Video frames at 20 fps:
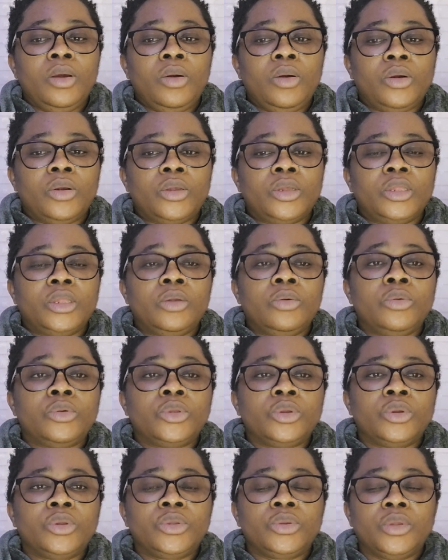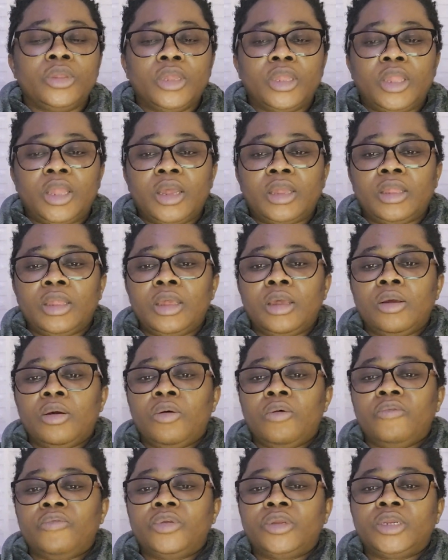Okay, there was also the technique
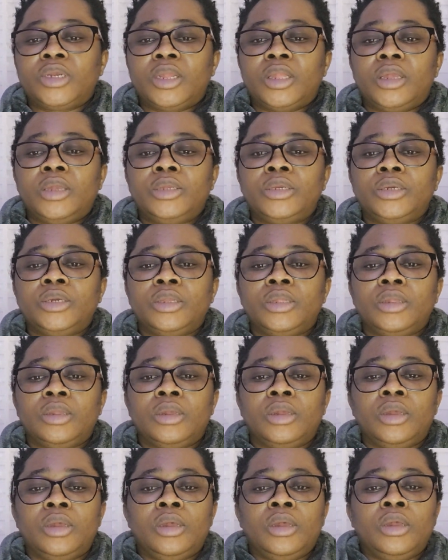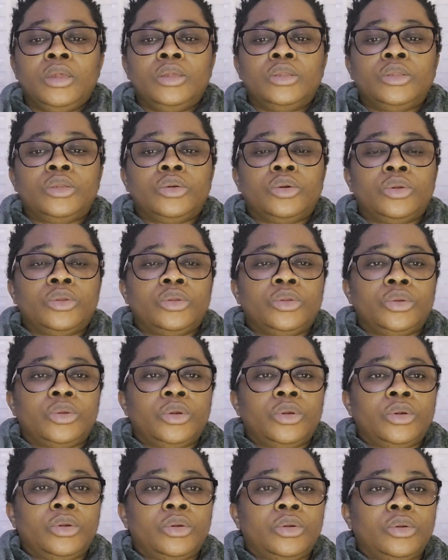of challenging thought,
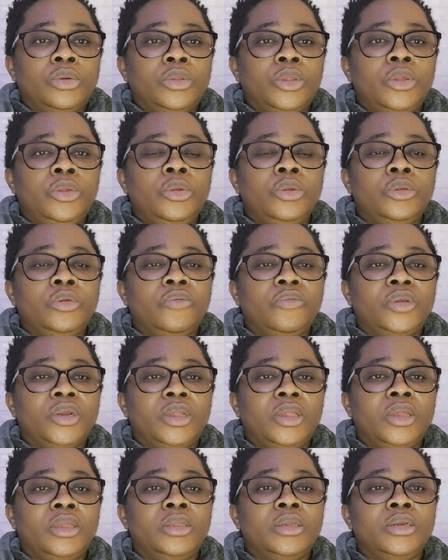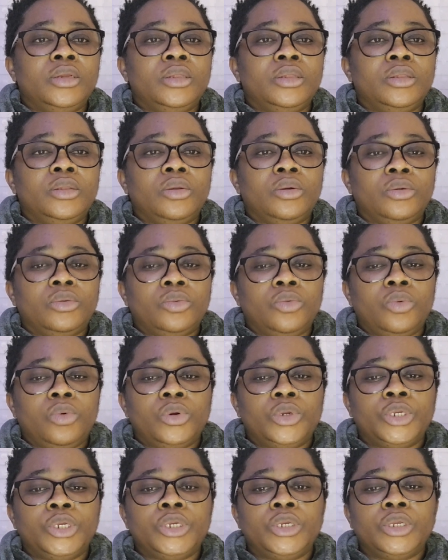the use of challenging thought
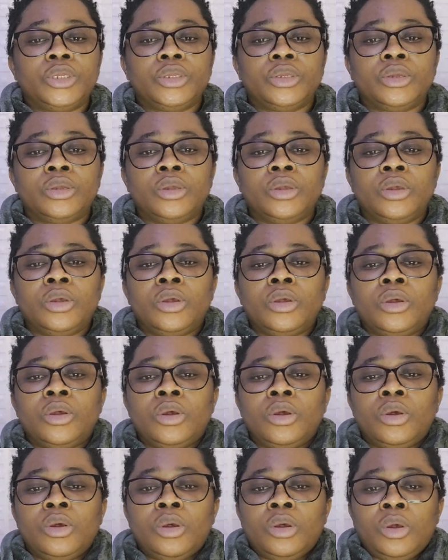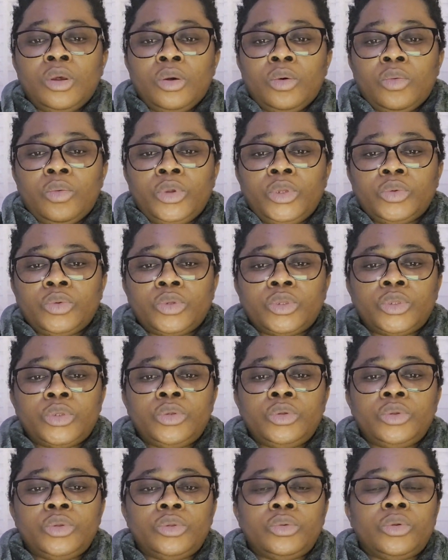worksheet, which was
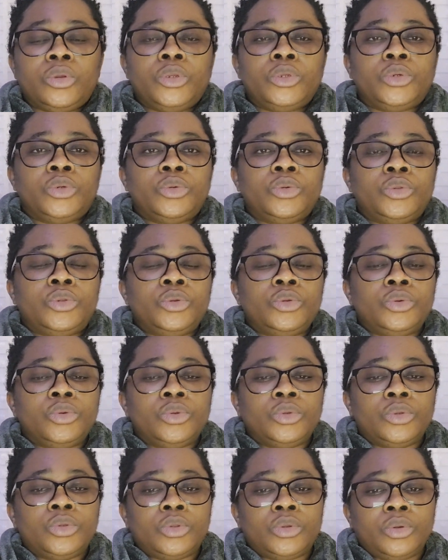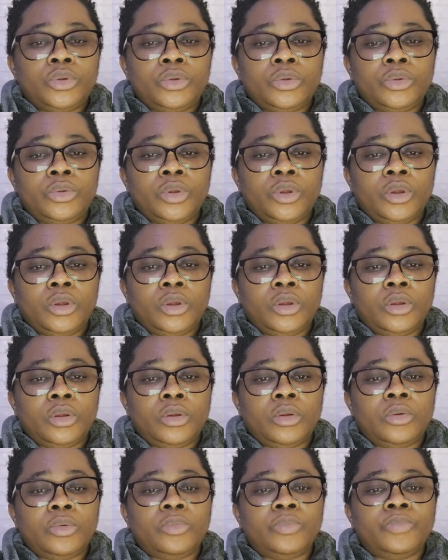used to introduce
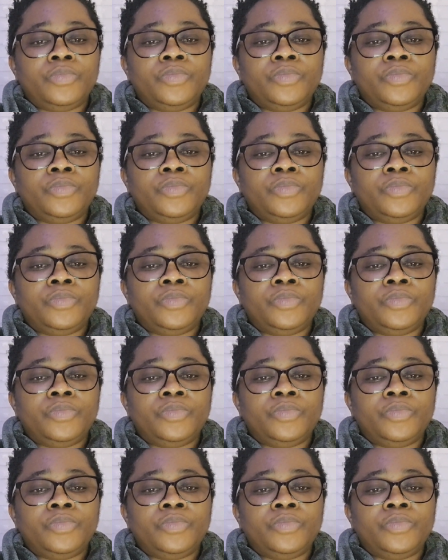uh,